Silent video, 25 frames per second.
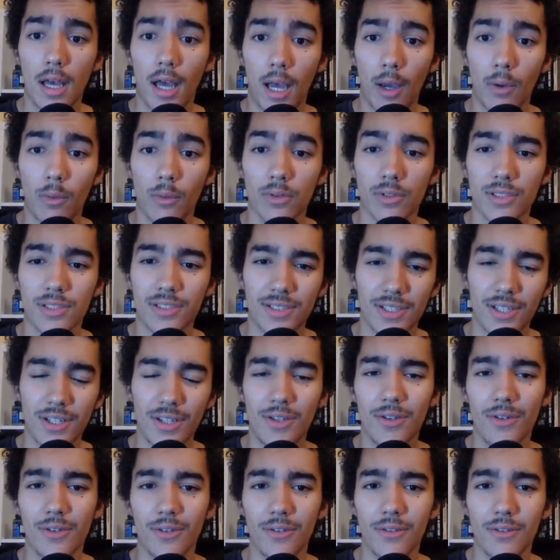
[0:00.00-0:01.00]
I will
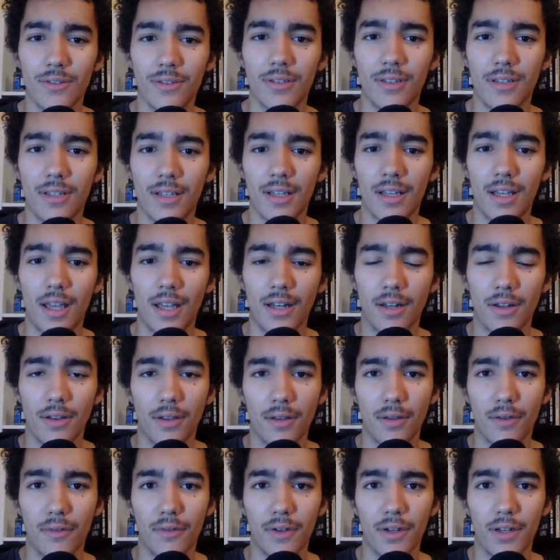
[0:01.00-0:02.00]
see you in
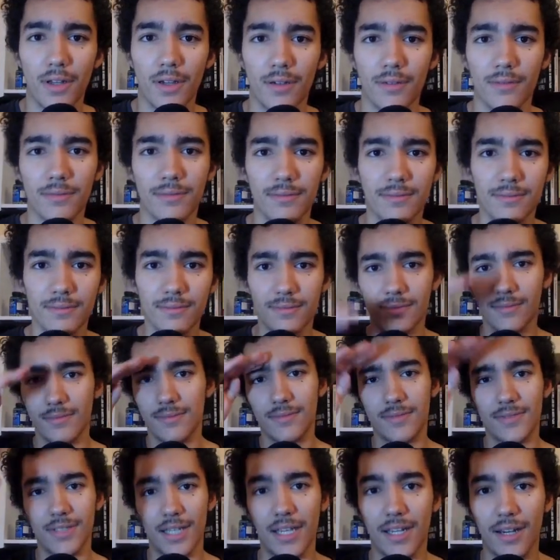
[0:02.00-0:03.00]
another video.
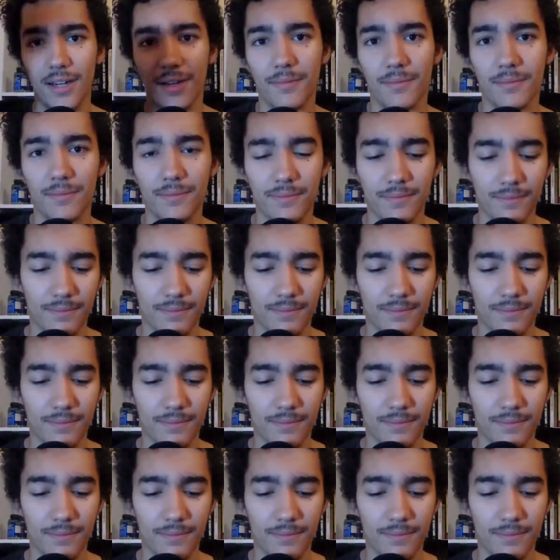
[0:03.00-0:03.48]
Take care.